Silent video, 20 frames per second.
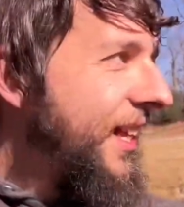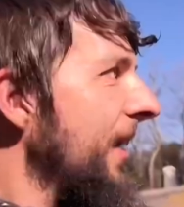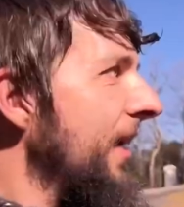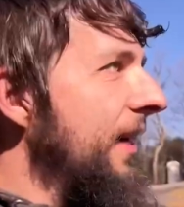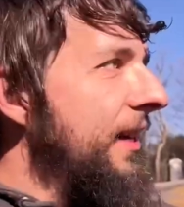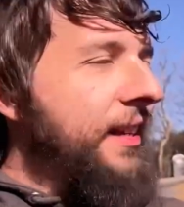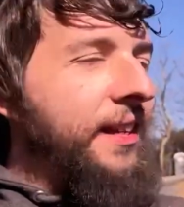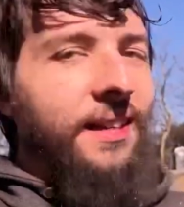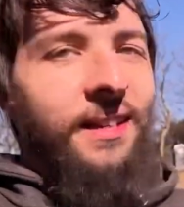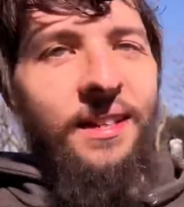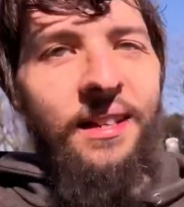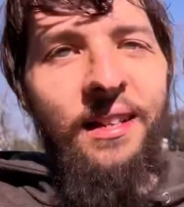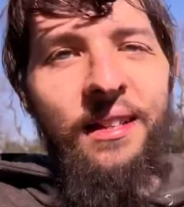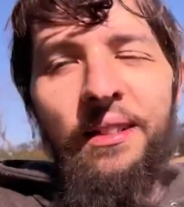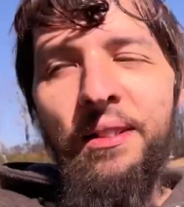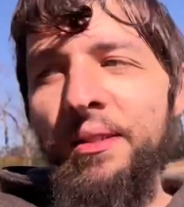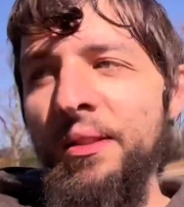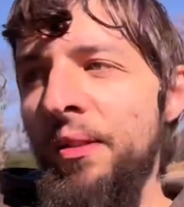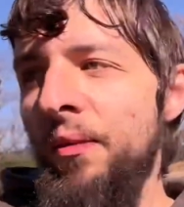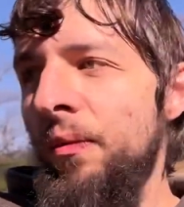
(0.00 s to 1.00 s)
And yeah,
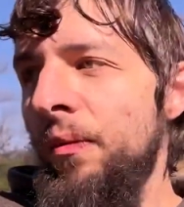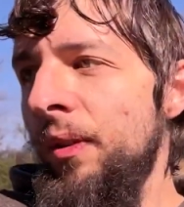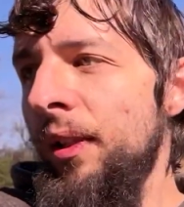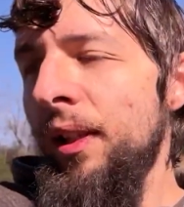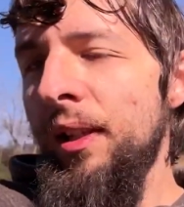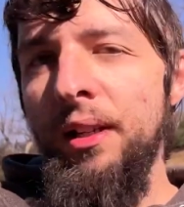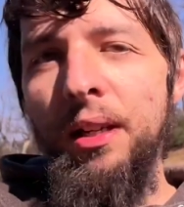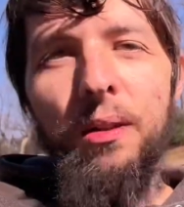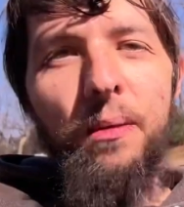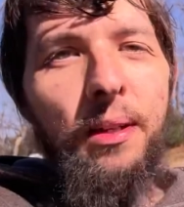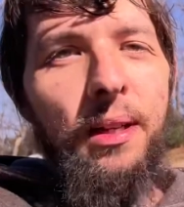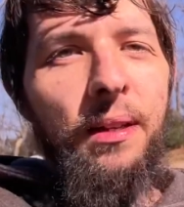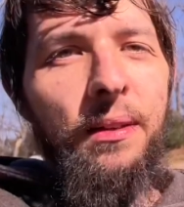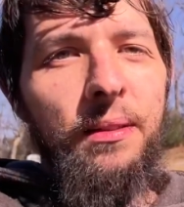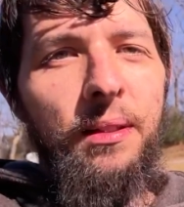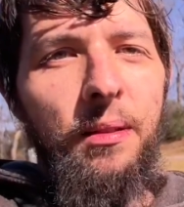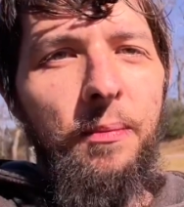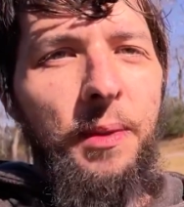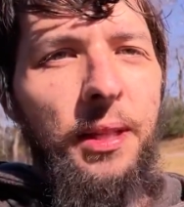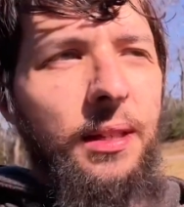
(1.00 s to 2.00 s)
I don't really know what
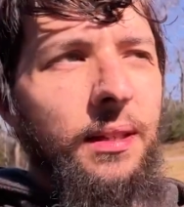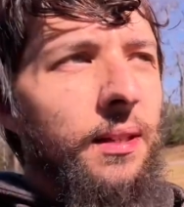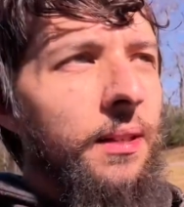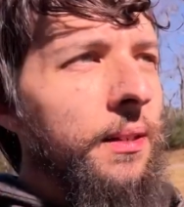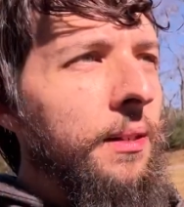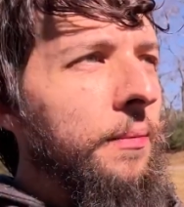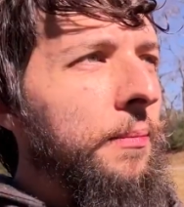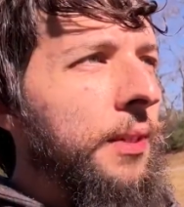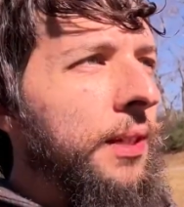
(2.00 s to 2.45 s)
else I'll be doing,